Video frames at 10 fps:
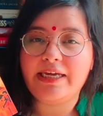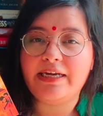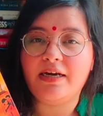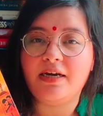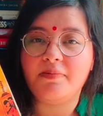
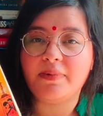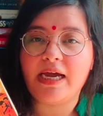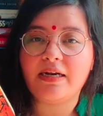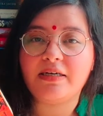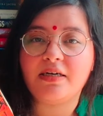in
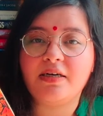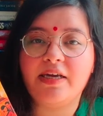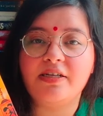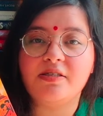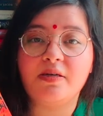Calcutta,
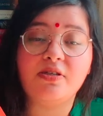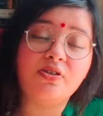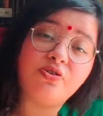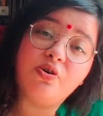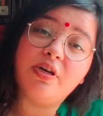and it's a
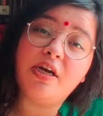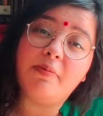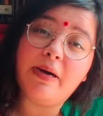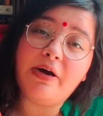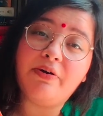story
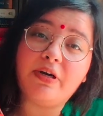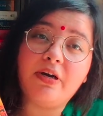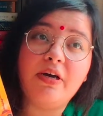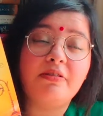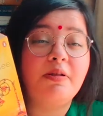about
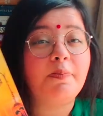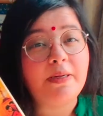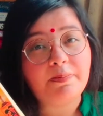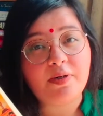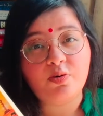the
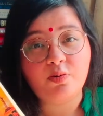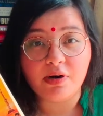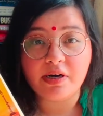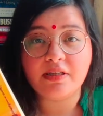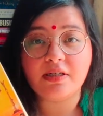people who
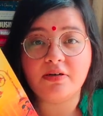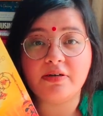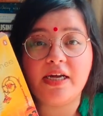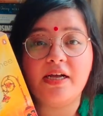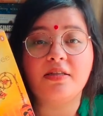work in the
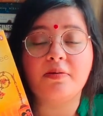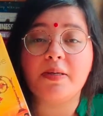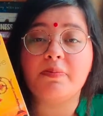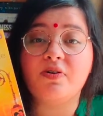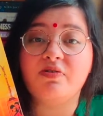hotel, the
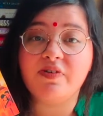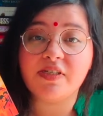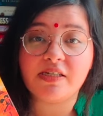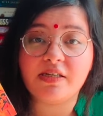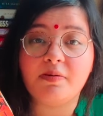people who
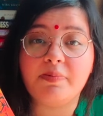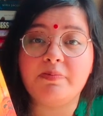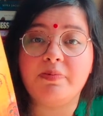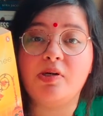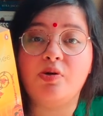visit, the
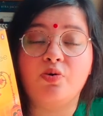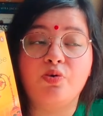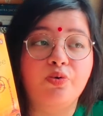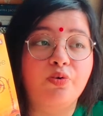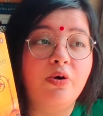people
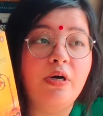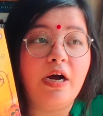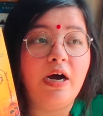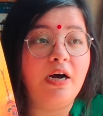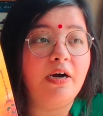who
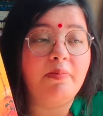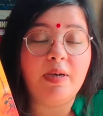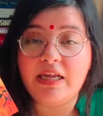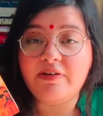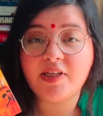
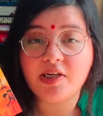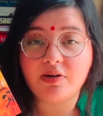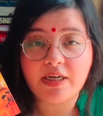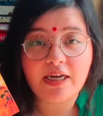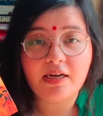live in the
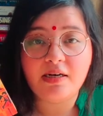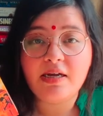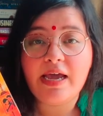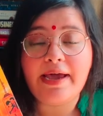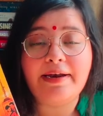hotel.
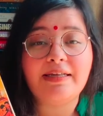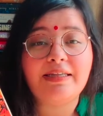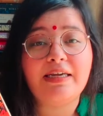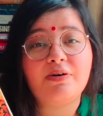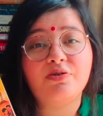And I
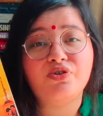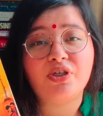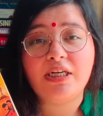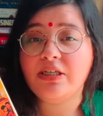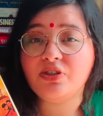think it was
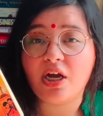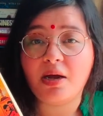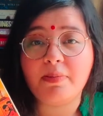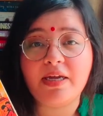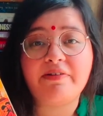really
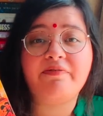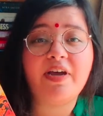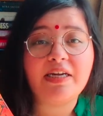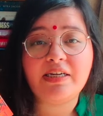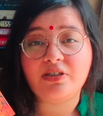charming,
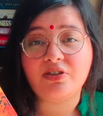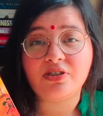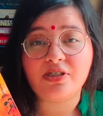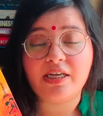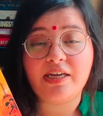very
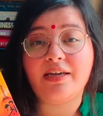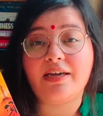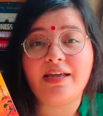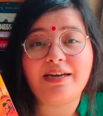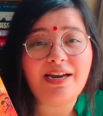
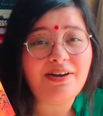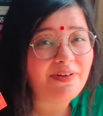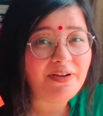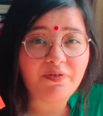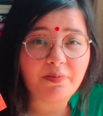interesting, and kind of
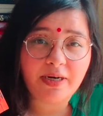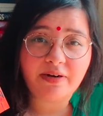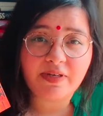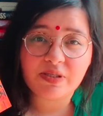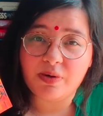
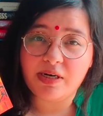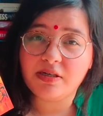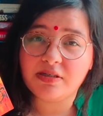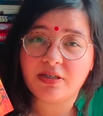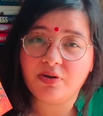informative as well,
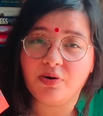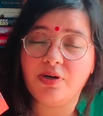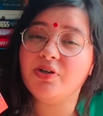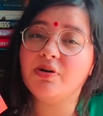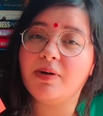because it
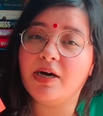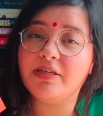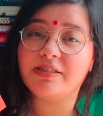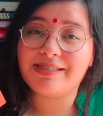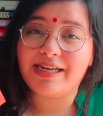told you about
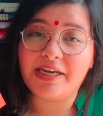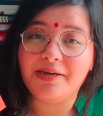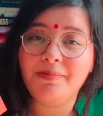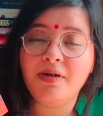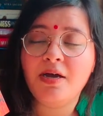its
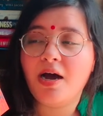time.